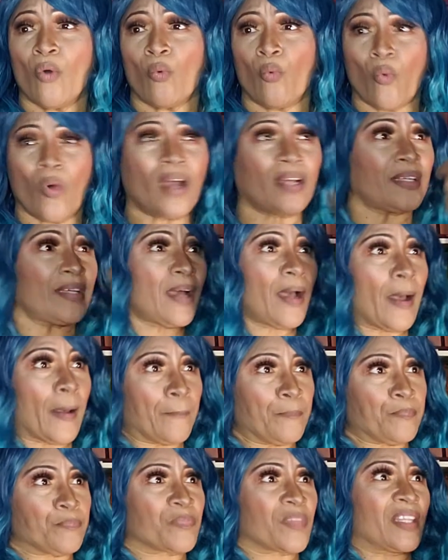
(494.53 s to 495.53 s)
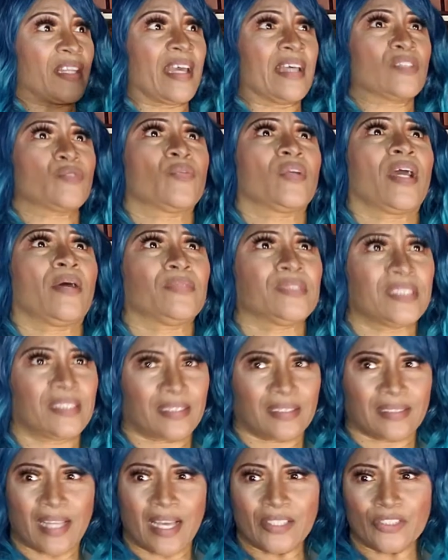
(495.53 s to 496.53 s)
One guy, last week I was
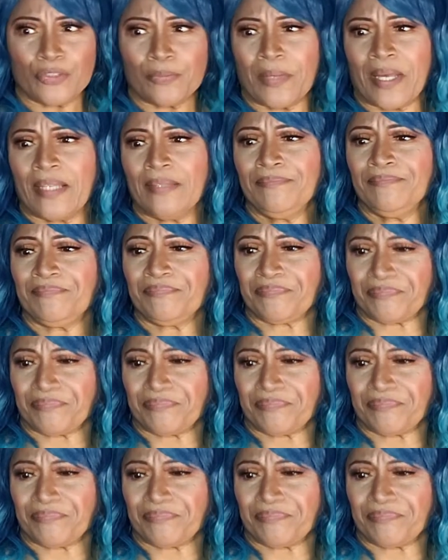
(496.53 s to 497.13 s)
at the laundromat,